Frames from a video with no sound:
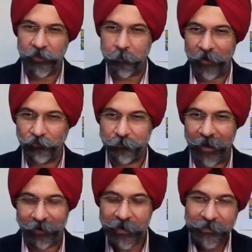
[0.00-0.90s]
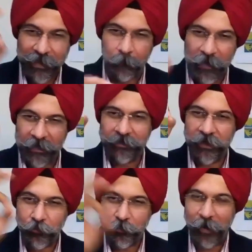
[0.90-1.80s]
to bounce back, the
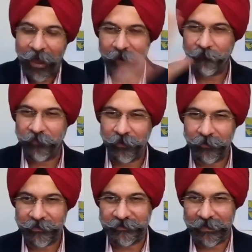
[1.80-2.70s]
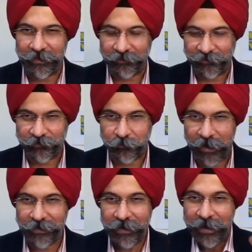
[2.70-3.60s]
ability to have the resilience,
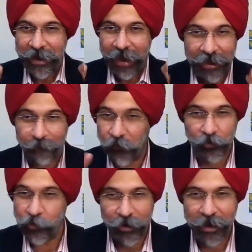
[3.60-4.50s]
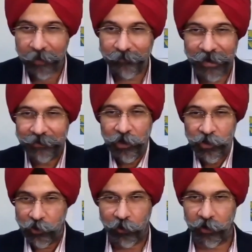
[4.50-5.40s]
right? And if you don't have that,
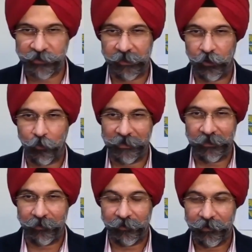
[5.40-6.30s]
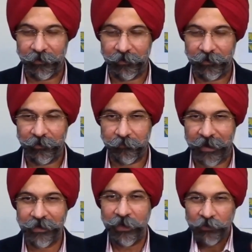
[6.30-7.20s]
you're not CEO material,
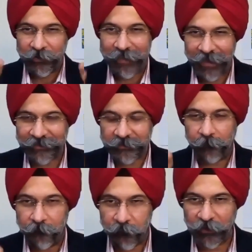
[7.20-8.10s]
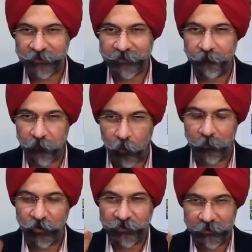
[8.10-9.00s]
right? So, that's the first and
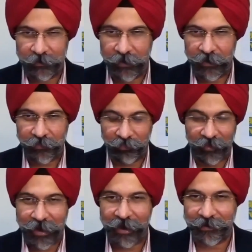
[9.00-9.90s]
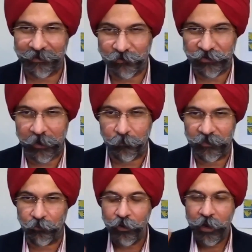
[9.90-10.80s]
foremost uh, thing I'd like to share with
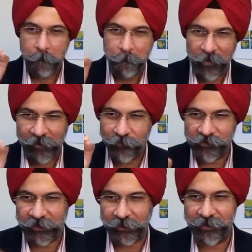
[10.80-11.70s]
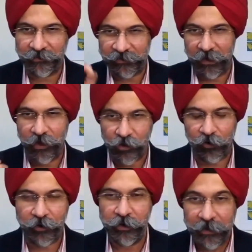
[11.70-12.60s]
you build resilience in
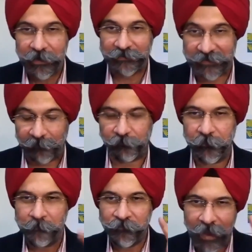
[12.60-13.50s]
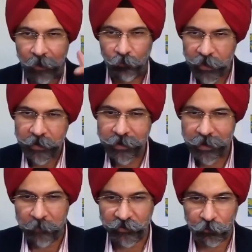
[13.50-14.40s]
yourself. Now,
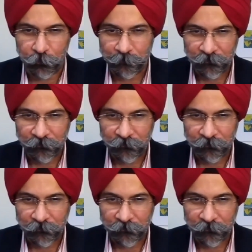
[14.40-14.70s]
number two,